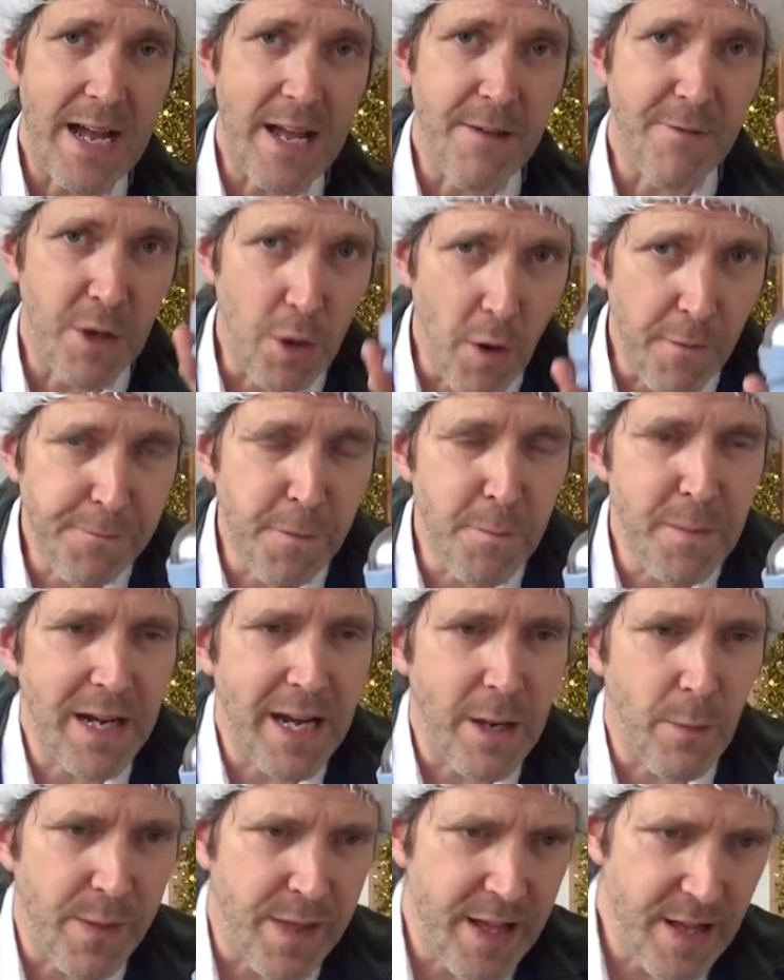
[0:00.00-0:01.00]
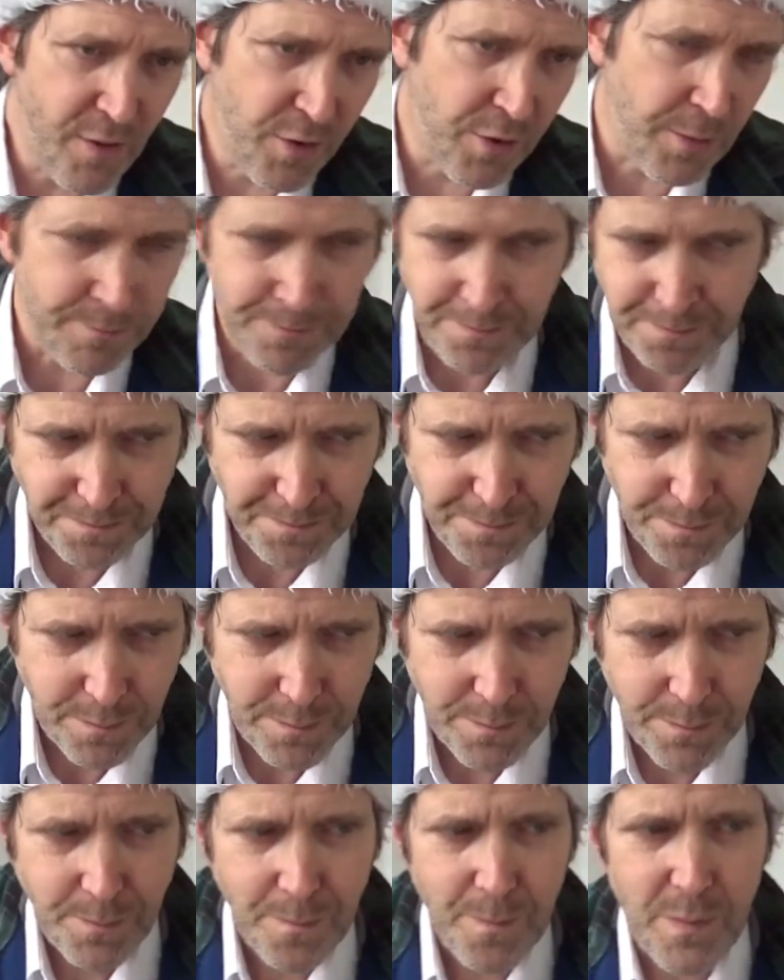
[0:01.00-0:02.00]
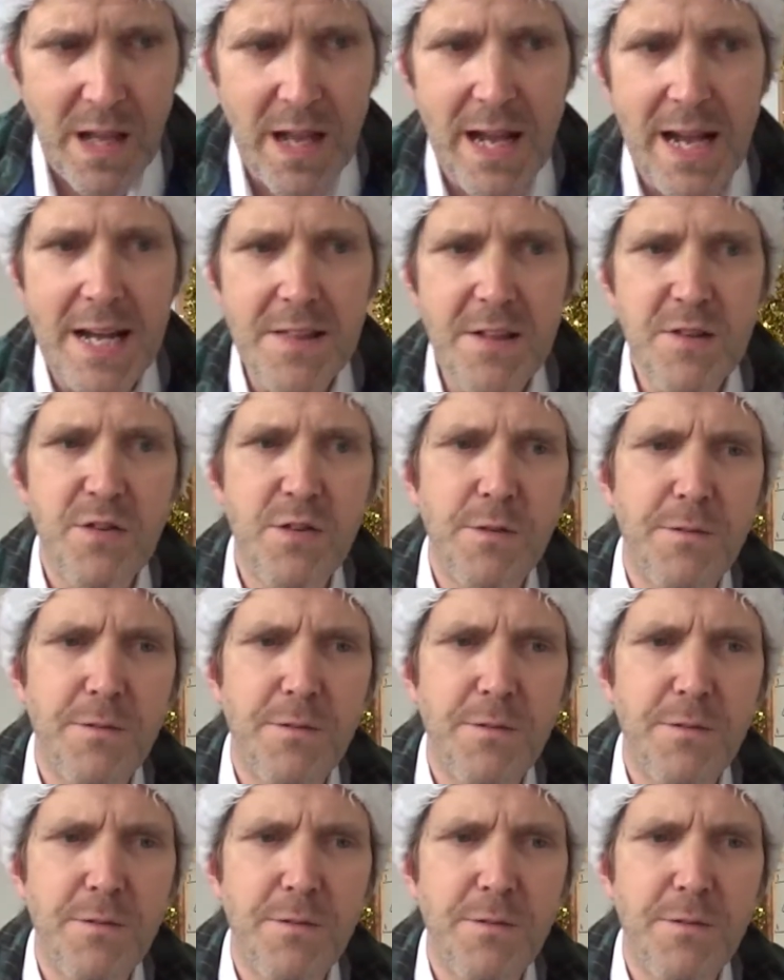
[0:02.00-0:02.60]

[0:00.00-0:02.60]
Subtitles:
If you're not familiar with this, this